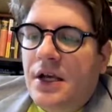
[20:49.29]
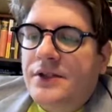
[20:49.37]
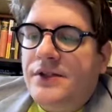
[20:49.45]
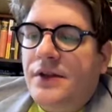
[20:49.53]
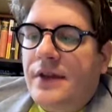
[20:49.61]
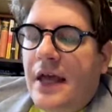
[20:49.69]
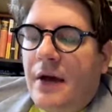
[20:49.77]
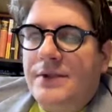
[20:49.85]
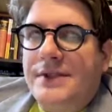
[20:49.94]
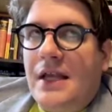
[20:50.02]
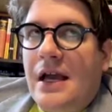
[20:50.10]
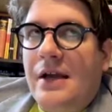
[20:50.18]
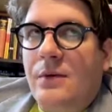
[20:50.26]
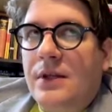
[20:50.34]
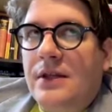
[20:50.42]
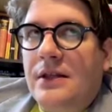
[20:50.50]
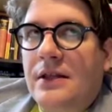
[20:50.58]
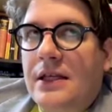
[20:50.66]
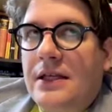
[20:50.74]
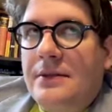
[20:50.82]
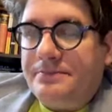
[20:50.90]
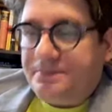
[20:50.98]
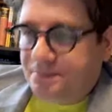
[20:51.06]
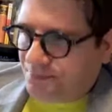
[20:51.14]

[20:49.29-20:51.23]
so that was like when the